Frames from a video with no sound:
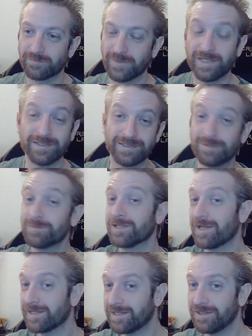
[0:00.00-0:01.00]
And it seems
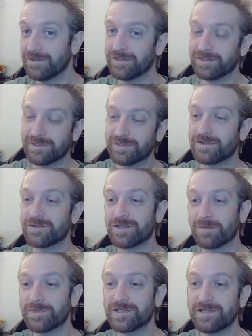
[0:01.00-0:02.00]
like here, at least there's
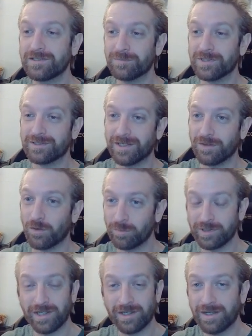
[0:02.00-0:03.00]
some sentiment that
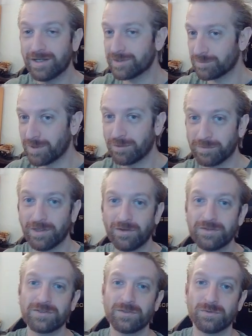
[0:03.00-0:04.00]
OpenAI is probably
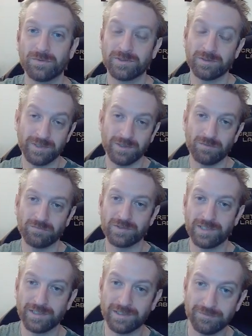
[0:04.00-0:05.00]
also going to be
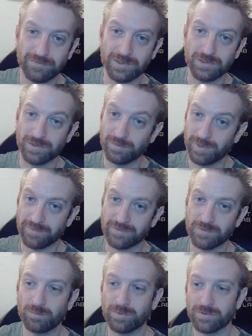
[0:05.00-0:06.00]
overtaken eventually by this
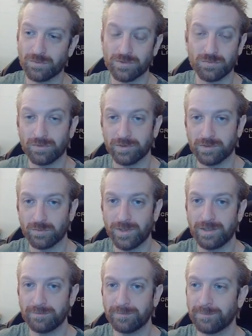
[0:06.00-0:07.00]
open source world as
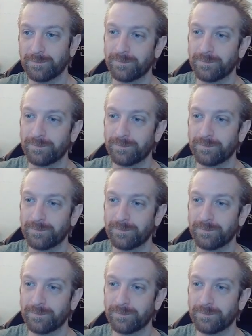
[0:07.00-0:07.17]
well.